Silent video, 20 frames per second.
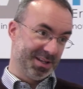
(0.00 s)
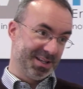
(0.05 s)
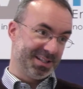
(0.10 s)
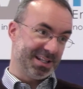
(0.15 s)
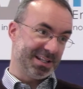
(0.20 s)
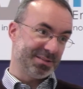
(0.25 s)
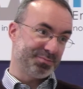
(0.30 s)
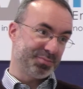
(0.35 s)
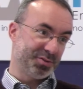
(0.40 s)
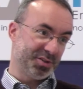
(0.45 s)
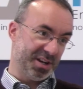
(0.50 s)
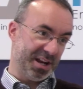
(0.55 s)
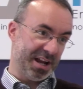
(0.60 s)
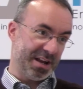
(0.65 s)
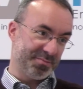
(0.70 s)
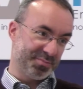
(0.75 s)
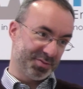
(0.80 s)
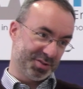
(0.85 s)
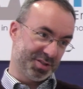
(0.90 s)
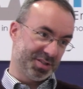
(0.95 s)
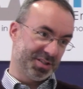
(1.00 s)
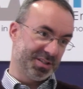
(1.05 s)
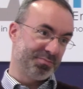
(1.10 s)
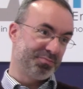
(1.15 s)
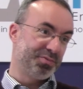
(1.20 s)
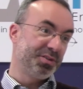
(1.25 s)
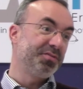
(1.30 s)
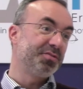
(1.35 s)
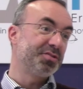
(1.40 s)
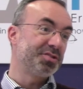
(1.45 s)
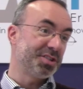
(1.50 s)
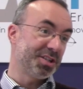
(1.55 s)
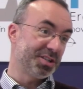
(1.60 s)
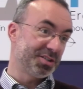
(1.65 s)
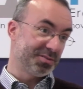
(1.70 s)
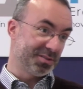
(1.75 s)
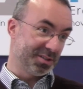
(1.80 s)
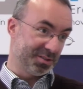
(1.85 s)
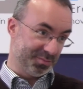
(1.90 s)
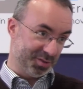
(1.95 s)
that perhaps the previous
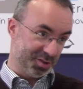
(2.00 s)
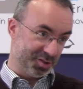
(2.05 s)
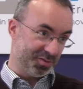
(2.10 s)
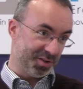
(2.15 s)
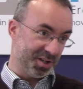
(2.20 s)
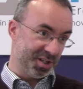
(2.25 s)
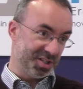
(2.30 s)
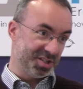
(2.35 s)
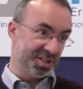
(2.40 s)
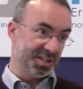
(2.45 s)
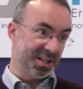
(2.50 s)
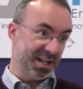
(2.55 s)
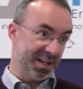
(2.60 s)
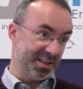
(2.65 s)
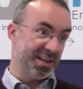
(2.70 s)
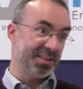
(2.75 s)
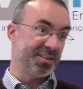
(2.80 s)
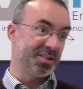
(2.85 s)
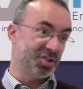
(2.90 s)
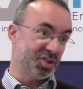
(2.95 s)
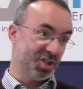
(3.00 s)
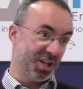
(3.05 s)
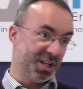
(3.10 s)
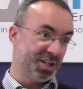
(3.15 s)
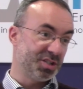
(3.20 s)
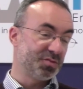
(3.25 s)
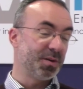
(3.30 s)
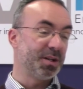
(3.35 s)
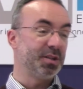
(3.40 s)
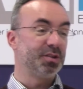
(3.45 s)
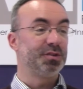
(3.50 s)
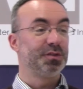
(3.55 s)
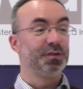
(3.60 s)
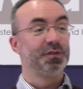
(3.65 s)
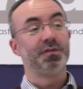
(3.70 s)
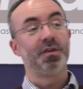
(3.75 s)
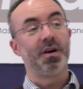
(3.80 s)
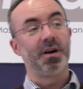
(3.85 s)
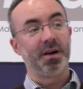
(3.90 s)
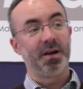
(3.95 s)
central administration that had a change went too
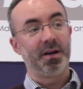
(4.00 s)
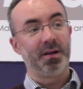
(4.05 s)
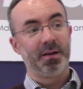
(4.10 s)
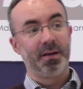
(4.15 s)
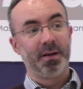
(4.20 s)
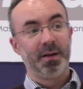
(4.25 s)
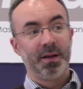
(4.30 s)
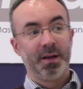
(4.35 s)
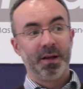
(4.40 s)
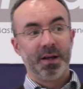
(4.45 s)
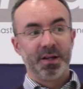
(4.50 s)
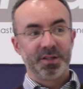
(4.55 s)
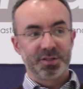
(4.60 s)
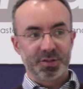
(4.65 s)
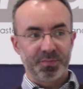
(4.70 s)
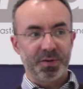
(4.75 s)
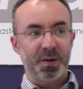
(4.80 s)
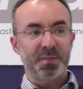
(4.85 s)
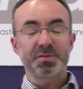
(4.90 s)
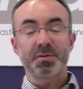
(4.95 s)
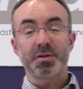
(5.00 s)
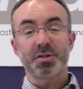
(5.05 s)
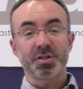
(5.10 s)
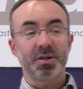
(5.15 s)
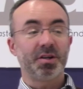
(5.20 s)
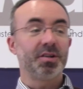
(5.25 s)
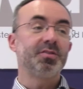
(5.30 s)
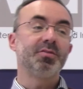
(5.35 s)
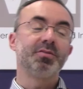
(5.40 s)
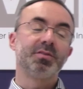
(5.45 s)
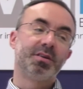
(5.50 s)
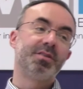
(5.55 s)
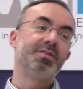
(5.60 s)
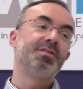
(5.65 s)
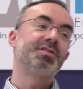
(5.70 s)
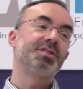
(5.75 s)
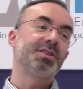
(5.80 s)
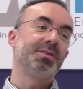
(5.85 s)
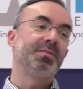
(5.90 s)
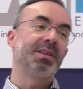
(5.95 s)
far. So perhaps we're starting to
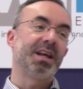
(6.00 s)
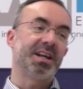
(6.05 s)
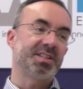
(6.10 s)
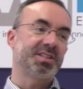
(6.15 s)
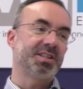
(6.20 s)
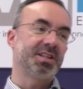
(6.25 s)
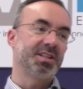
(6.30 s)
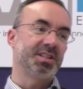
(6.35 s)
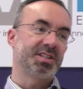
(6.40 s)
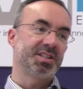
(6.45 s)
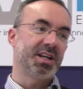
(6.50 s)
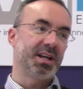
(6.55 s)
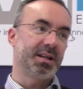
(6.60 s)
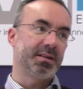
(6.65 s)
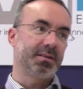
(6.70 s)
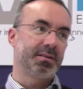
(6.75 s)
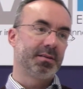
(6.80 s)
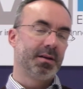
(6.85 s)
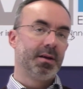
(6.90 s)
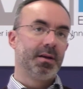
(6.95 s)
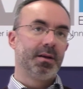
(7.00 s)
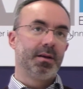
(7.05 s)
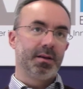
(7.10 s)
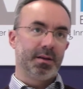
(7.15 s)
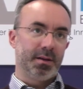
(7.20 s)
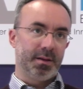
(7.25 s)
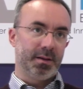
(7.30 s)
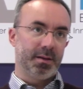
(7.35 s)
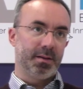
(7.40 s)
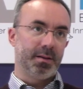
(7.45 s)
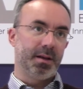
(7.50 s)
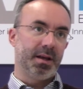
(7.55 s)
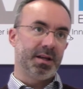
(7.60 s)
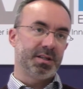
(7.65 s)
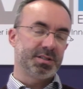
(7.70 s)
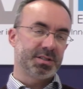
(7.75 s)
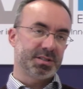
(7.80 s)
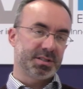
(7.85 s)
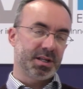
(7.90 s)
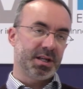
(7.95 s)
learn some lessons that,
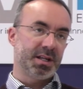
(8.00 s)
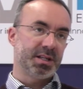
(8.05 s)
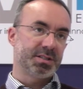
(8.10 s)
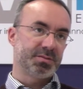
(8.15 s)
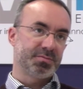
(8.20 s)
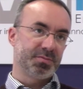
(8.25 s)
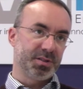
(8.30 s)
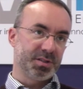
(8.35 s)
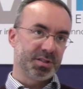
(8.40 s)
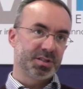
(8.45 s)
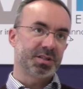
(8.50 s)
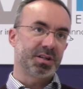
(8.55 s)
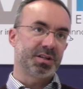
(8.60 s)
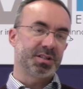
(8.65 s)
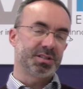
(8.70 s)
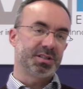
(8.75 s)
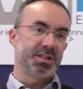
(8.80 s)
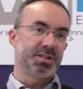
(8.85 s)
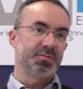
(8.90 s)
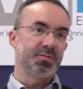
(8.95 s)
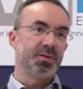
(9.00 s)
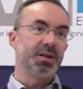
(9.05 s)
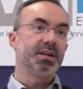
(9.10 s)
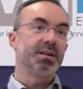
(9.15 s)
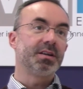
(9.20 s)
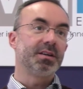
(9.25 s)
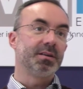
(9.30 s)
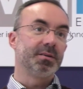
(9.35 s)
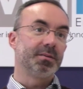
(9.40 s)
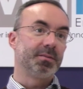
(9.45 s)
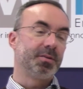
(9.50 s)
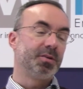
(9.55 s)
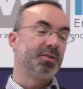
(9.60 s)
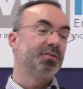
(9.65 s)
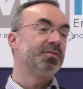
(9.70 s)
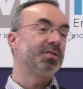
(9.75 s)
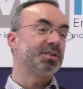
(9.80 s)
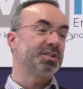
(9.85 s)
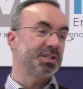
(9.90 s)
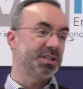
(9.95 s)
as we discussed this week,
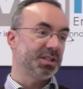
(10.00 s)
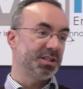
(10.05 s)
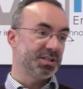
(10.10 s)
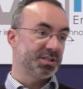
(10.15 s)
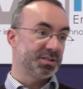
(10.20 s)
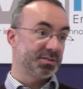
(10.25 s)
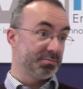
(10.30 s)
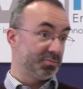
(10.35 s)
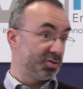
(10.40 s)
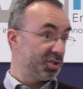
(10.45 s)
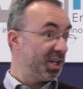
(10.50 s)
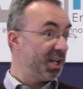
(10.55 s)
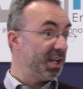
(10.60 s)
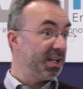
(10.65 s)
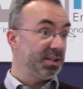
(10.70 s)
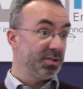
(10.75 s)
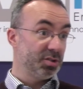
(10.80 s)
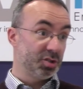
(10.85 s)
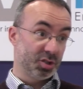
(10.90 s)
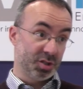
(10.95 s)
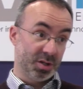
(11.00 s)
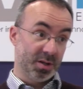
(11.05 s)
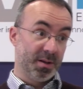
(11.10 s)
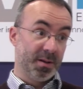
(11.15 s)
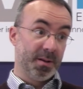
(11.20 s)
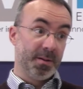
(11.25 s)
universities change